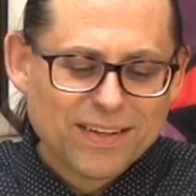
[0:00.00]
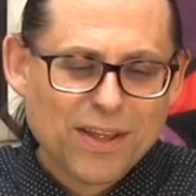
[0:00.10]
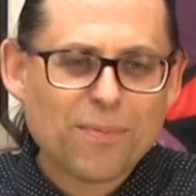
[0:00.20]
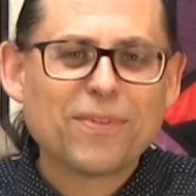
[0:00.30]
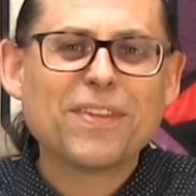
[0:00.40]

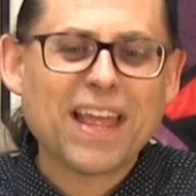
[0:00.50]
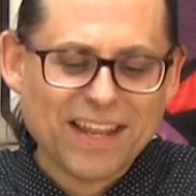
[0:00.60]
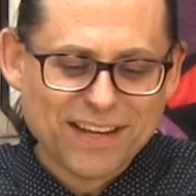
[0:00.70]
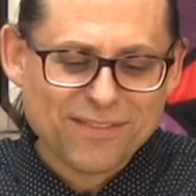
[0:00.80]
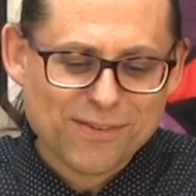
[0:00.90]

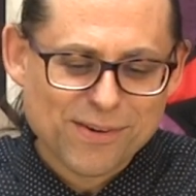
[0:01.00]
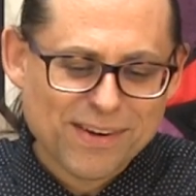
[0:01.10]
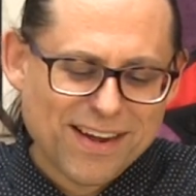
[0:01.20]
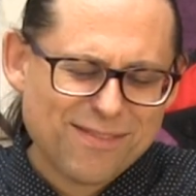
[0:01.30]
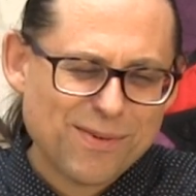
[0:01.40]
upsetting for
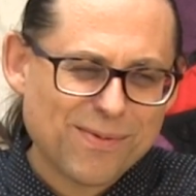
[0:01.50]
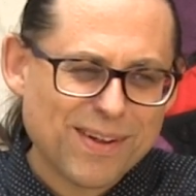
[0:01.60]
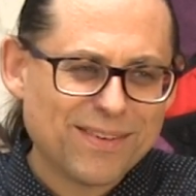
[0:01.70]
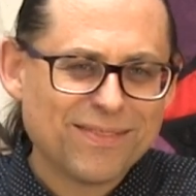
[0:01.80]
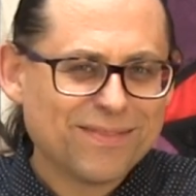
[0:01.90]

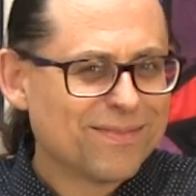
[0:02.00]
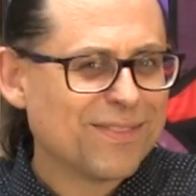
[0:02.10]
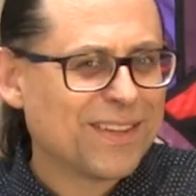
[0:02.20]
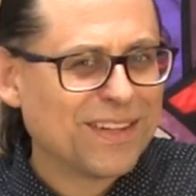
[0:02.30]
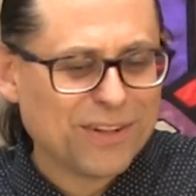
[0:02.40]
everyone
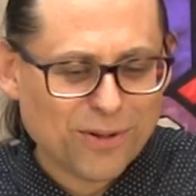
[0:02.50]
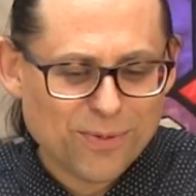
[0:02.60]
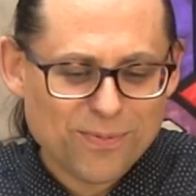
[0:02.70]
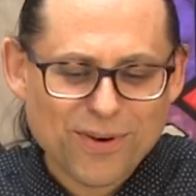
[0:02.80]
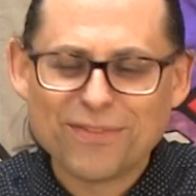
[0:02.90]
with a little
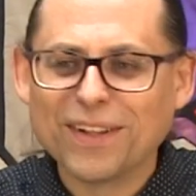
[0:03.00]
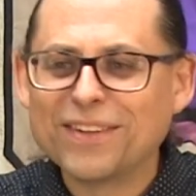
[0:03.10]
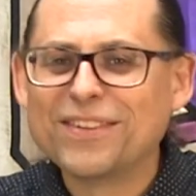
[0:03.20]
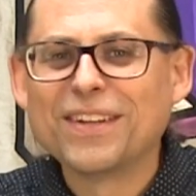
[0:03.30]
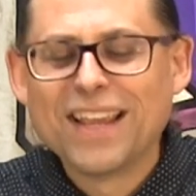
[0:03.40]

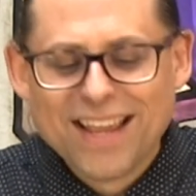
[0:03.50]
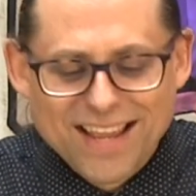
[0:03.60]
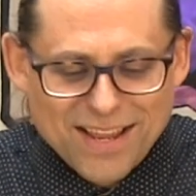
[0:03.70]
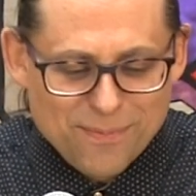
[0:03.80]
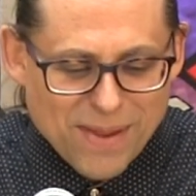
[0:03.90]
privilege
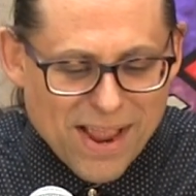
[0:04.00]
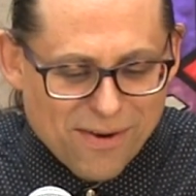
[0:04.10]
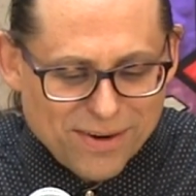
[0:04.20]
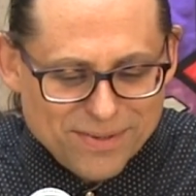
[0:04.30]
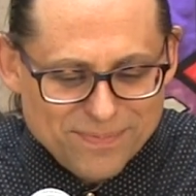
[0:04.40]
and
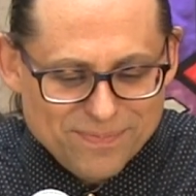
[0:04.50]
power.